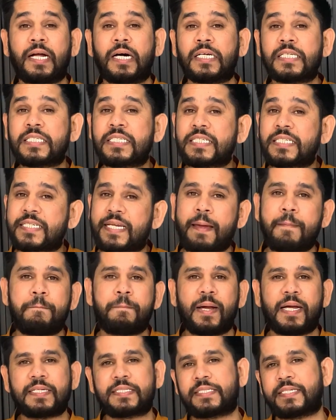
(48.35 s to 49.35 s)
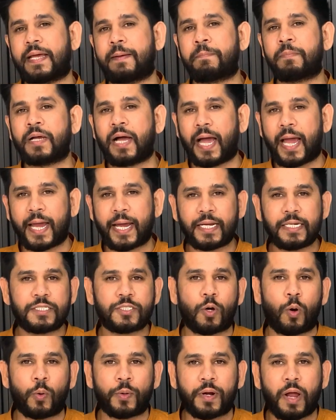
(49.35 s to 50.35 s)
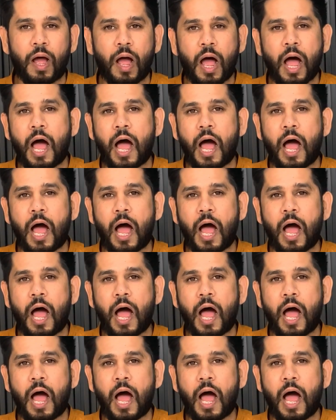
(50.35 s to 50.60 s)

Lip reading: a step-by-step guide on